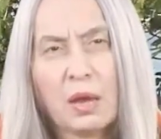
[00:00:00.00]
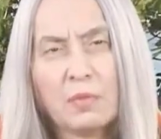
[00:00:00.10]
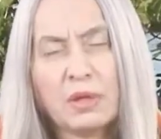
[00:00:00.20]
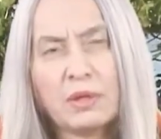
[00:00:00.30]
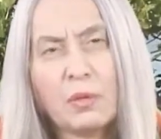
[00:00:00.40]

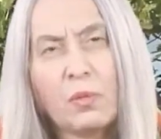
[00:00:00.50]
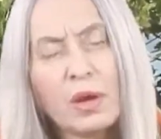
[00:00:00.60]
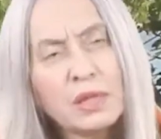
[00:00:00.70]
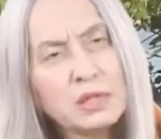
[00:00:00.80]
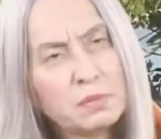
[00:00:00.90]
But the
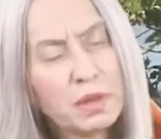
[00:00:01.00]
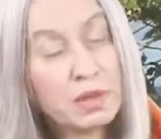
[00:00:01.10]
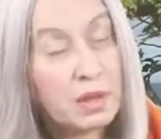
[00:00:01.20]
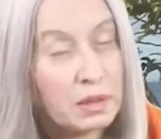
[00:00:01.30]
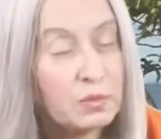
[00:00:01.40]
wise man
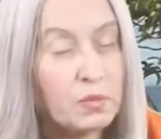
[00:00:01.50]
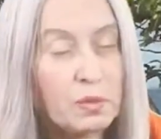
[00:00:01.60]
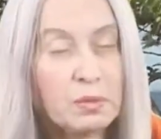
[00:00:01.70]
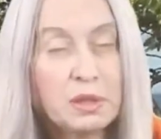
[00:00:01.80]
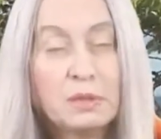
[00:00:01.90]
and
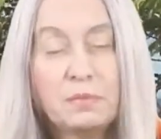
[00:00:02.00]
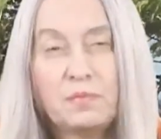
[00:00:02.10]
woman